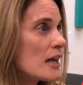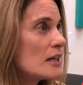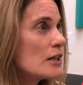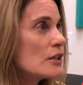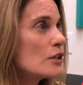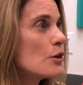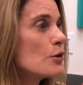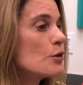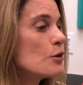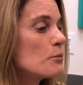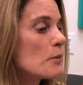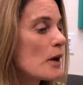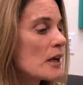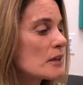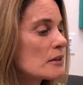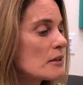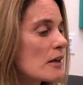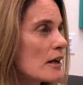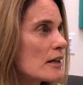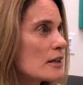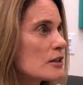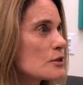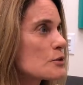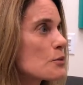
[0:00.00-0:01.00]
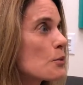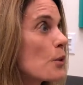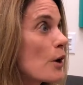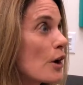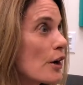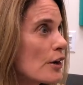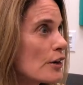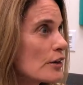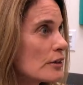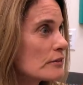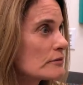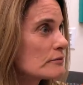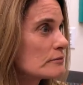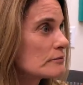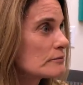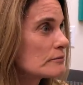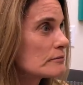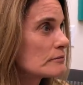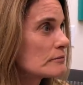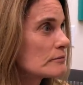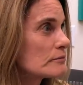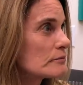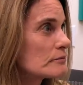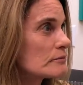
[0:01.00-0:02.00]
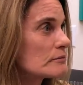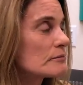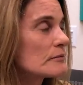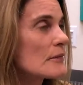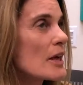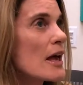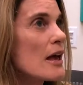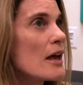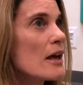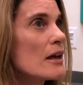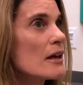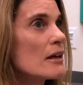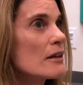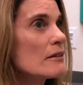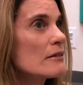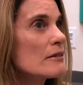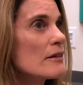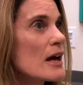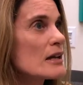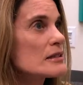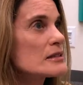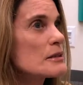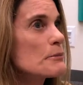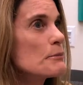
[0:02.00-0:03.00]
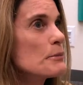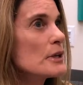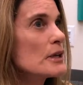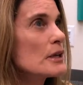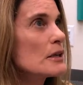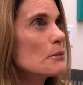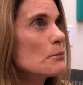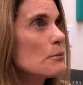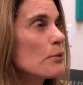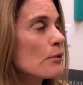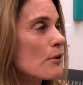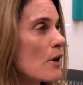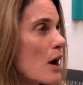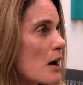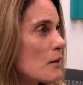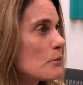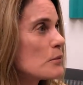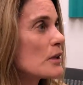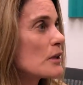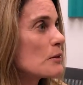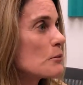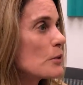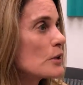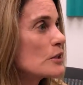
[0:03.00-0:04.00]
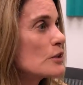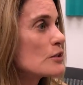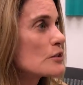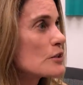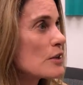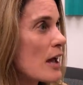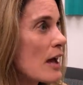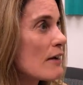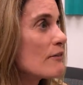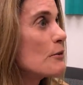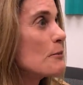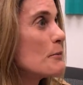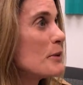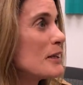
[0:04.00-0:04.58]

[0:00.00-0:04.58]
I didn't know who my clients were. And that's a big problem when you have